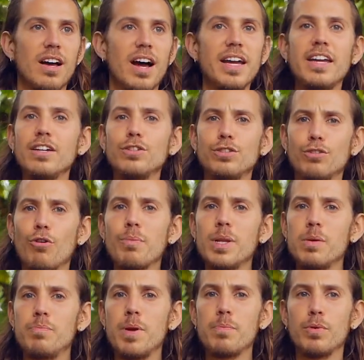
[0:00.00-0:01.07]
I hear so
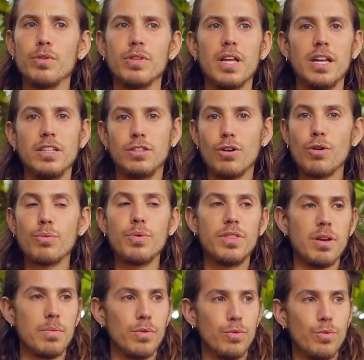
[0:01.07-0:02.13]
many people that I talk with
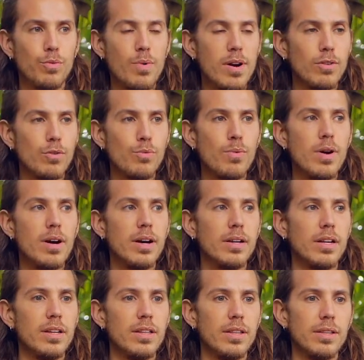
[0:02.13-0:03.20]
them on
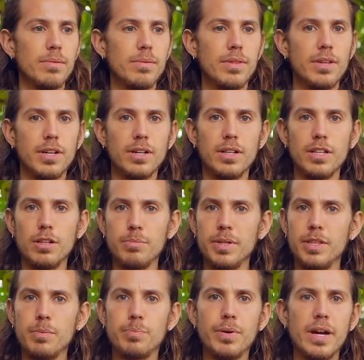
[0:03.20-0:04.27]
one-on-one, and they're a little
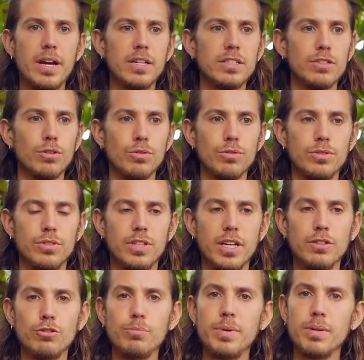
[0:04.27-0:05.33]
bit depressed or
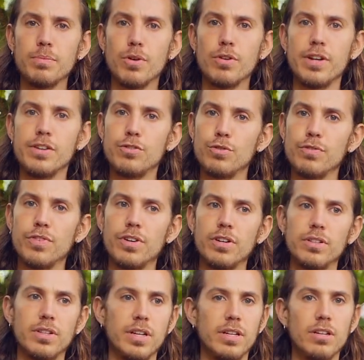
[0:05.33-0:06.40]
tend to be more
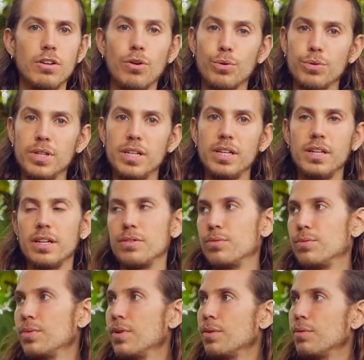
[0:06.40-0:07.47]
introvert and lonely
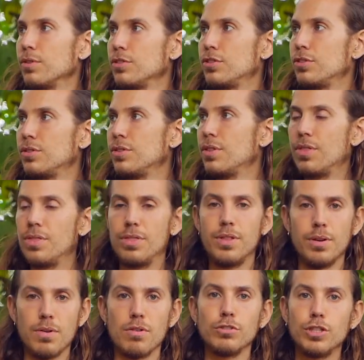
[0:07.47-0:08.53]
and wants
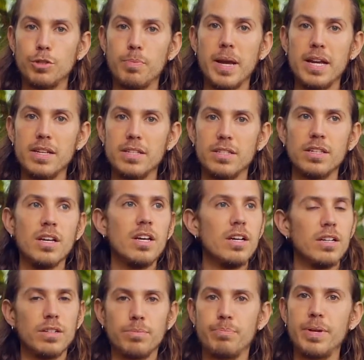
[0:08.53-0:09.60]
their own space,
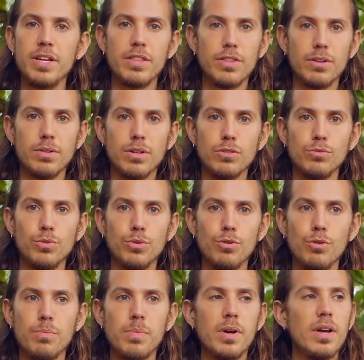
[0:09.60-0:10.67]
be in their own
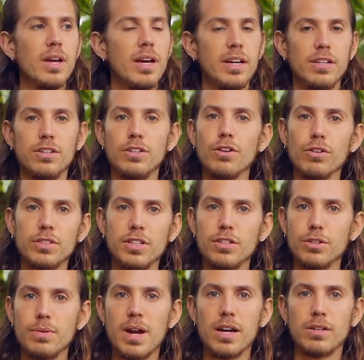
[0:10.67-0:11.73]
room and not
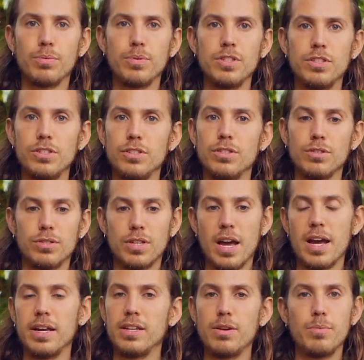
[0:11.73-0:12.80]
interact with
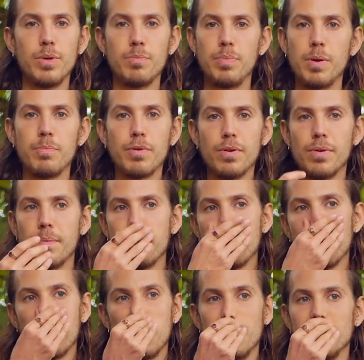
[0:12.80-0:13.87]
society, with people.
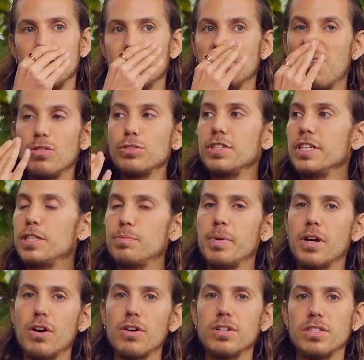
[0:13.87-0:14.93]
Mostly it's
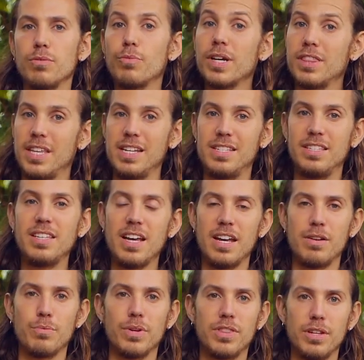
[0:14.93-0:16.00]
because what they
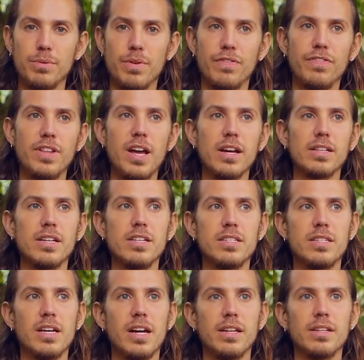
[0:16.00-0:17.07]
say, what they reflect
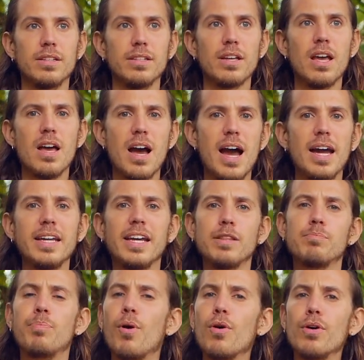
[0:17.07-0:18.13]
is that I get
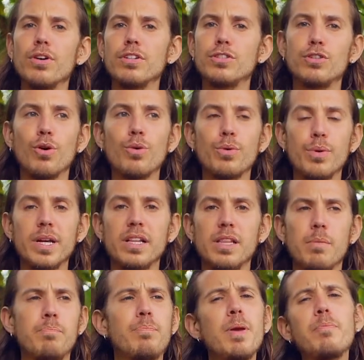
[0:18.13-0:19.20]
bored so
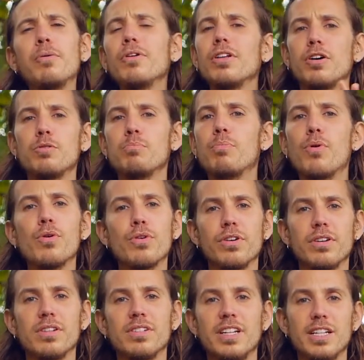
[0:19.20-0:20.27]
quickly. People are
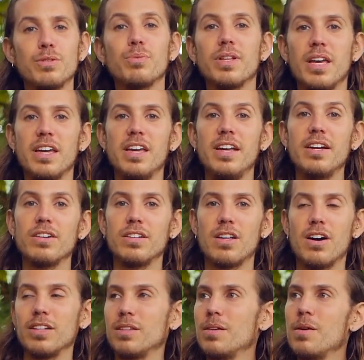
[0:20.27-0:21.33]
bored. That's what I hear a
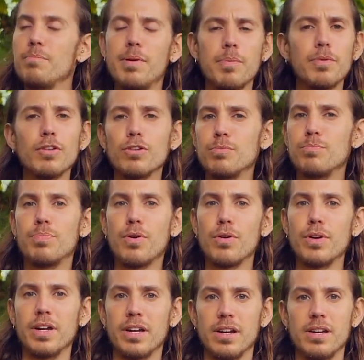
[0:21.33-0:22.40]
lot. People are
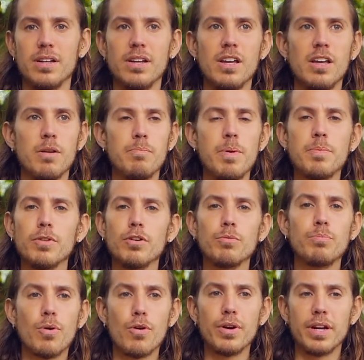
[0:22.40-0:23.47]
boring. People are
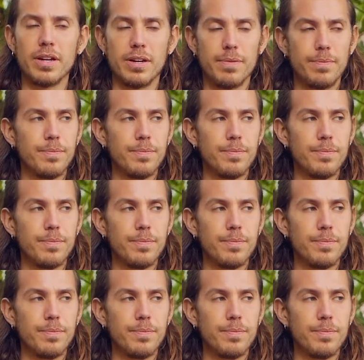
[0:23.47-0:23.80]
boring.